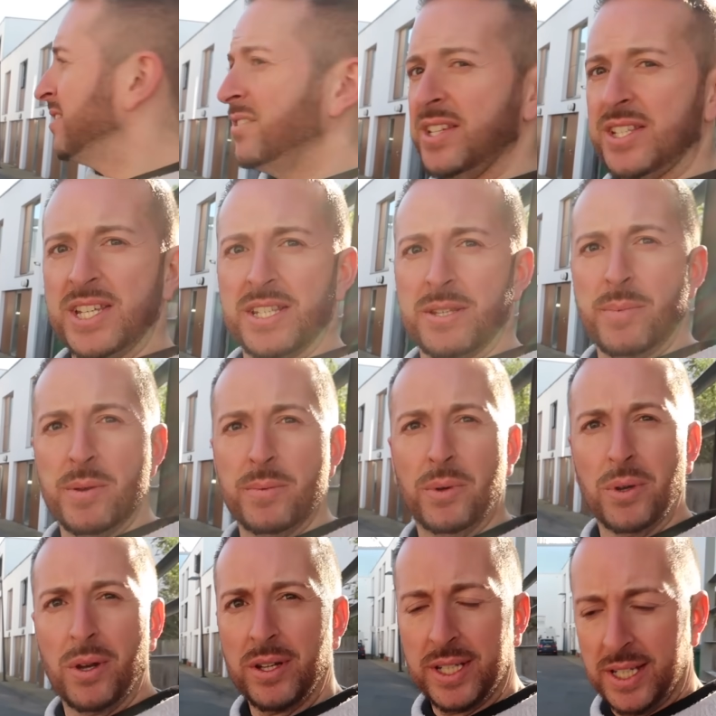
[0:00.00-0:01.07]
This is a bit
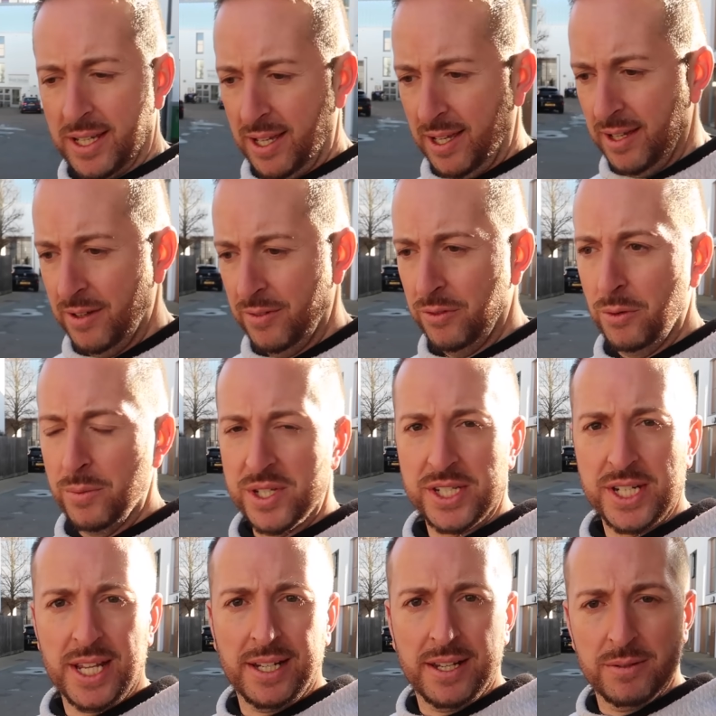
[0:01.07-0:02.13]
more like former
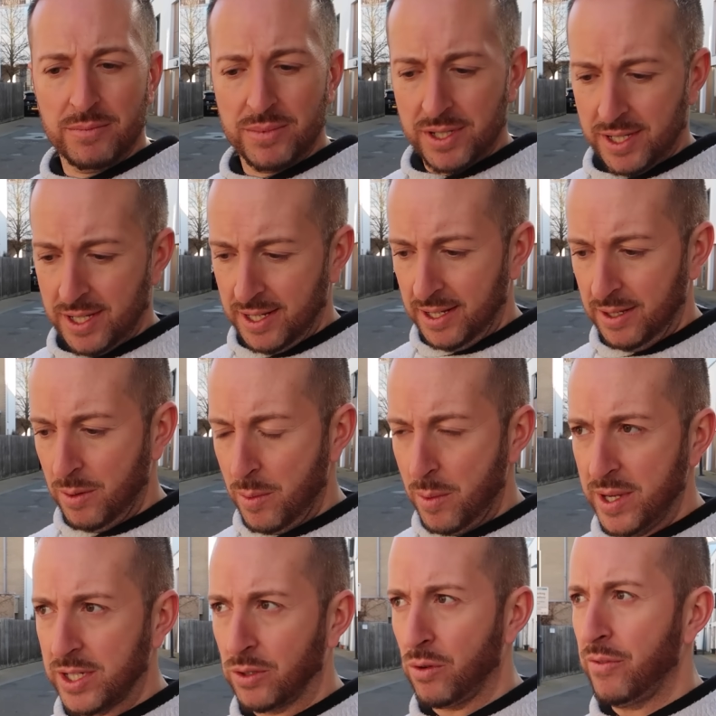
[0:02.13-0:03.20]
stadiums. When we
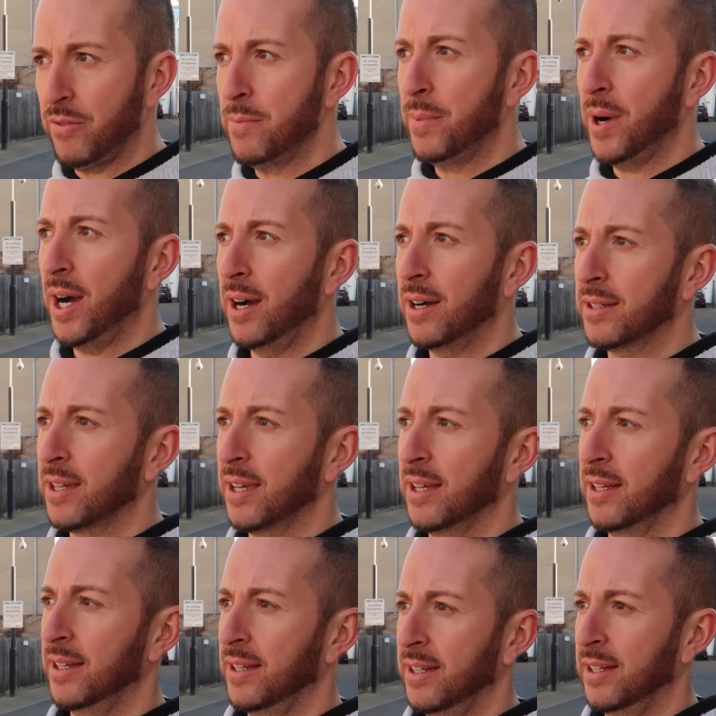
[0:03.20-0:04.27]
went to Griffin Park,
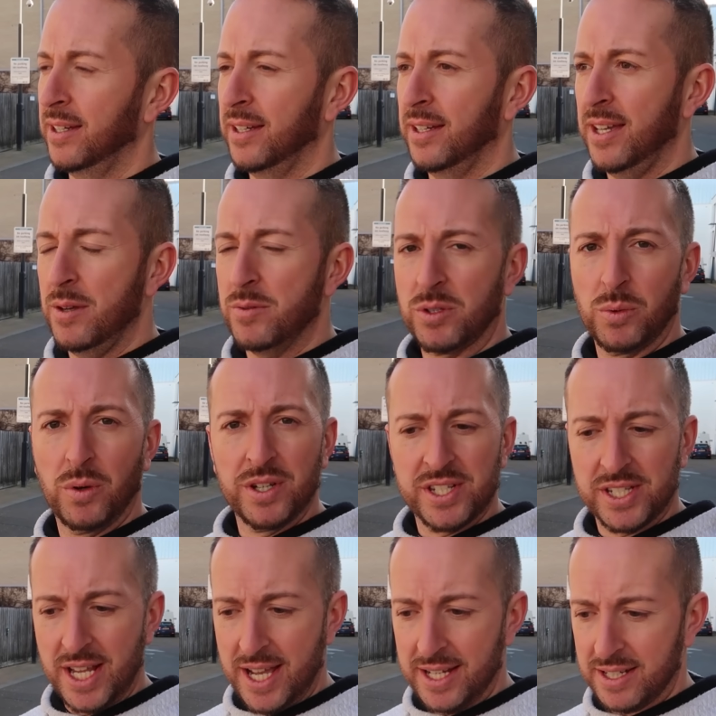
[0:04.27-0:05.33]
it was quite
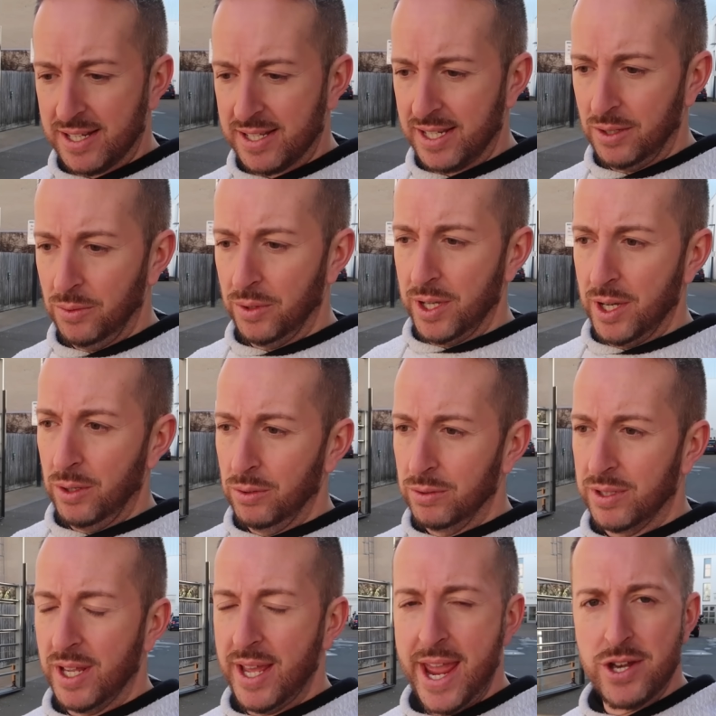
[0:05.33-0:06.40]
sad to see all the
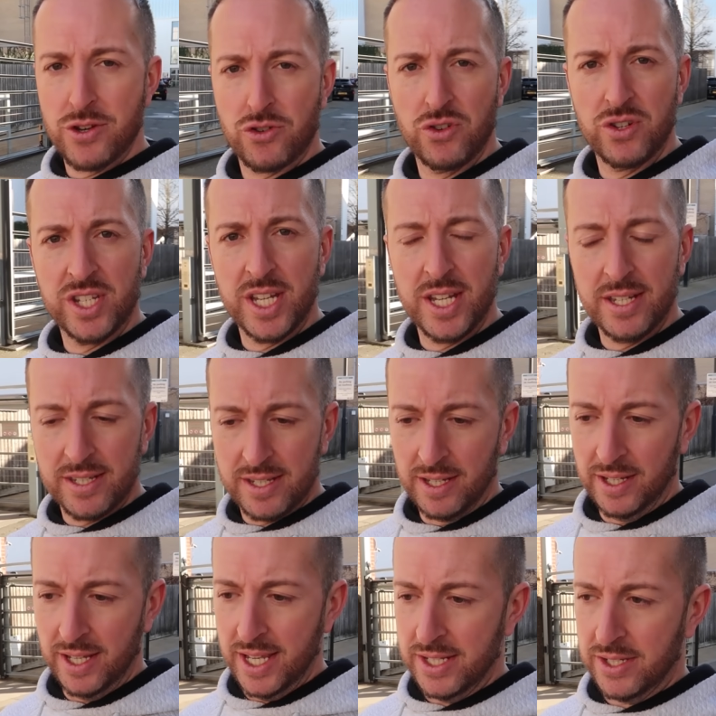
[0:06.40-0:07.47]
old entrances
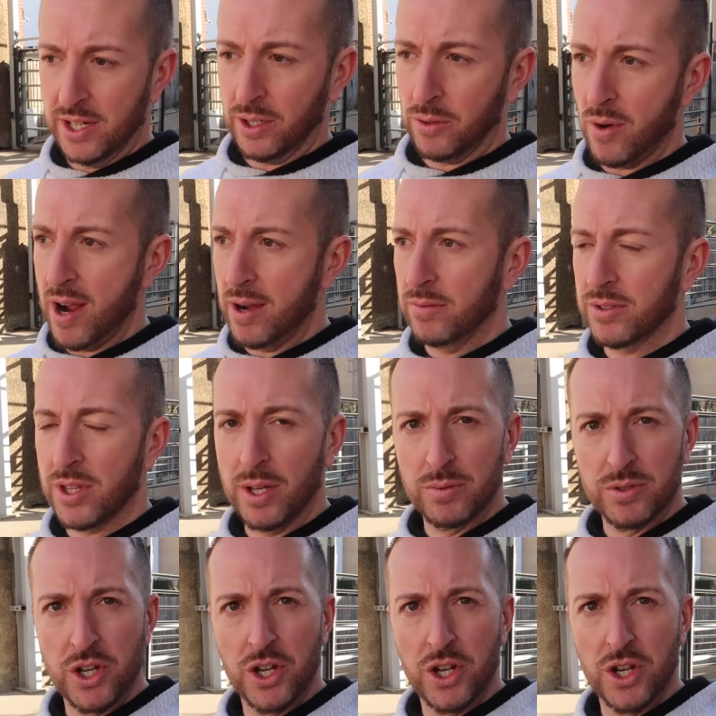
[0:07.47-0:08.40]
into the ground, the old